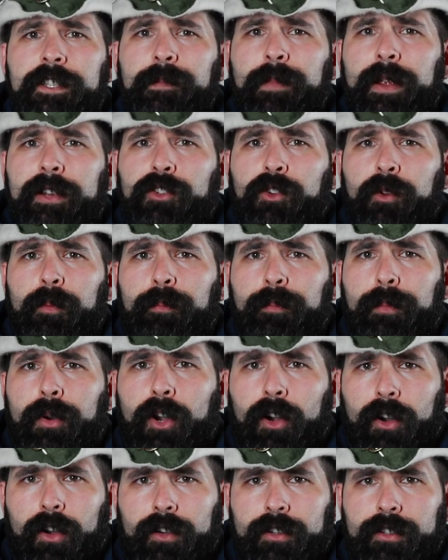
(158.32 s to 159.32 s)
special
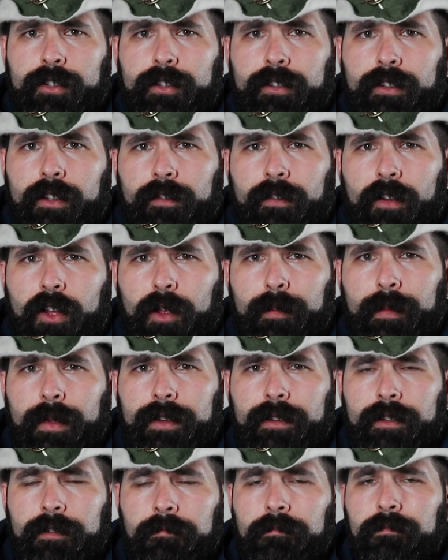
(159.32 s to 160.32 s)
perks of
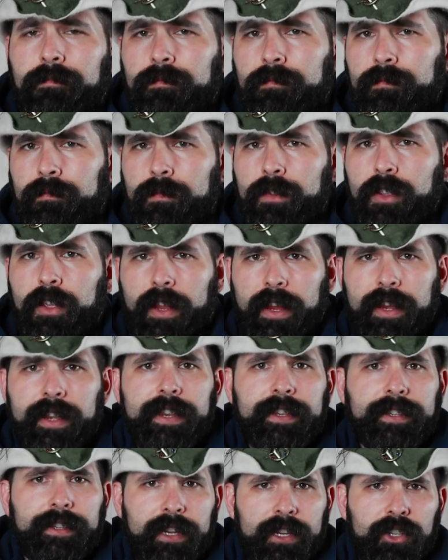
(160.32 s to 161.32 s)
almond,
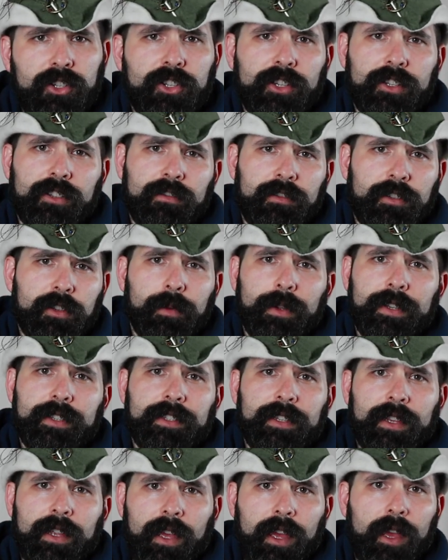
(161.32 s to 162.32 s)
in addition to
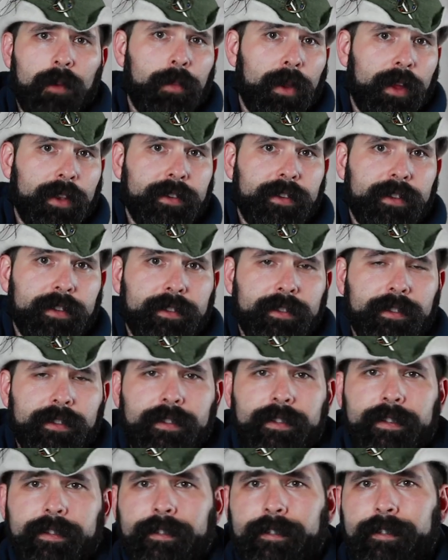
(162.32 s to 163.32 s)
its
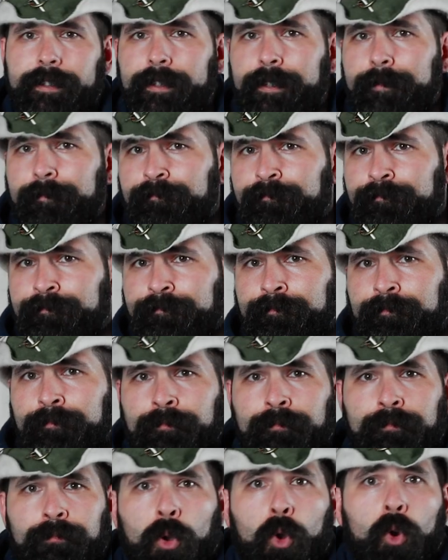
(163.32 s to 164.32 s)
abundance and
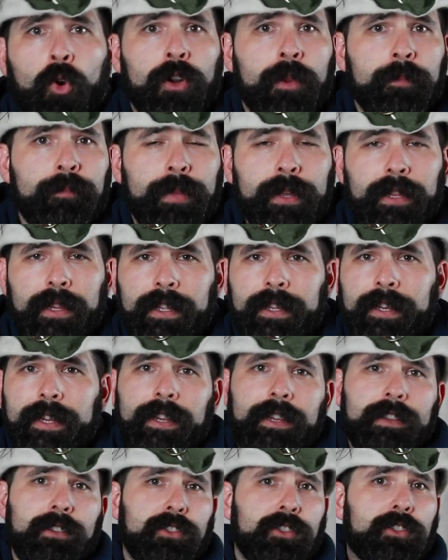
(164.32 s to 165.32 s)

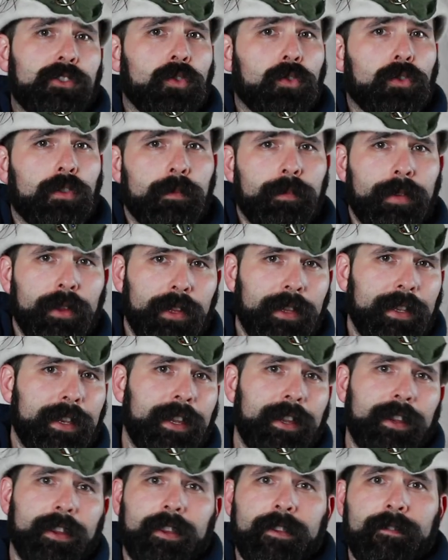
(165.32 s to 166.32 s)
portability and
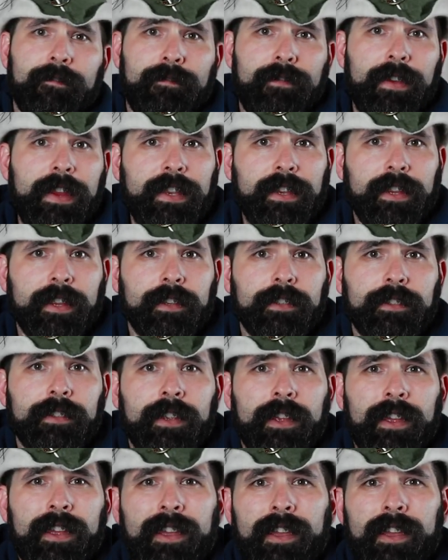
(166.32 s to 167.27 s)
storability and convenience,